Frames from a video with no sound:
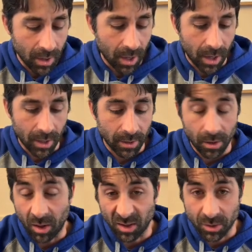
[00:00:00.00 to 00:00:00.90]
and I'll
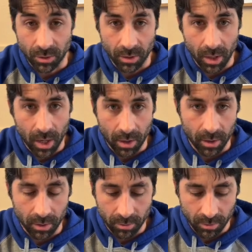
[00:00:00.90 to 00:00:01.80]
also show you how
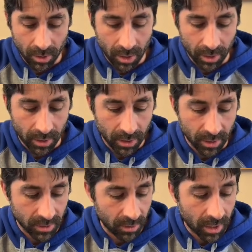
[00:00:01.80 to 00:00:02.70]
to get
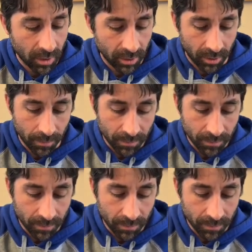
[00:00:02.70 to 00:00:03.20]
this in your calculator.